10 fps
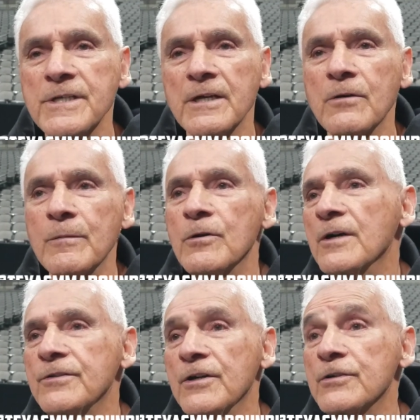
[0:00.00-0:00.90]
I don't want to go
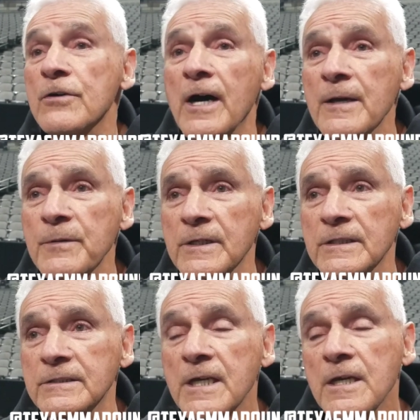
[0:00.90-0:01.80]
out there and try it
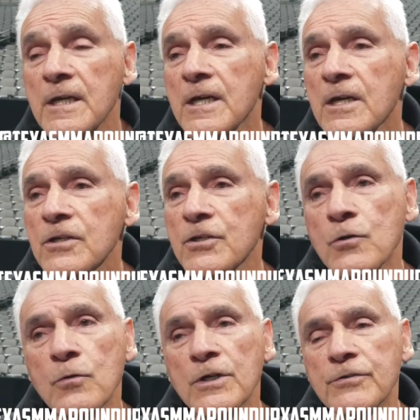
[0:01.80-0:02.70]
because you
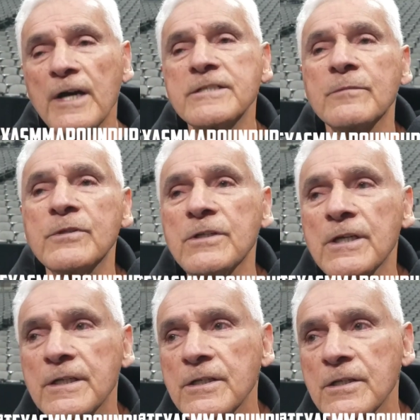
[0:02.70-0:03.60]
don't want to try something that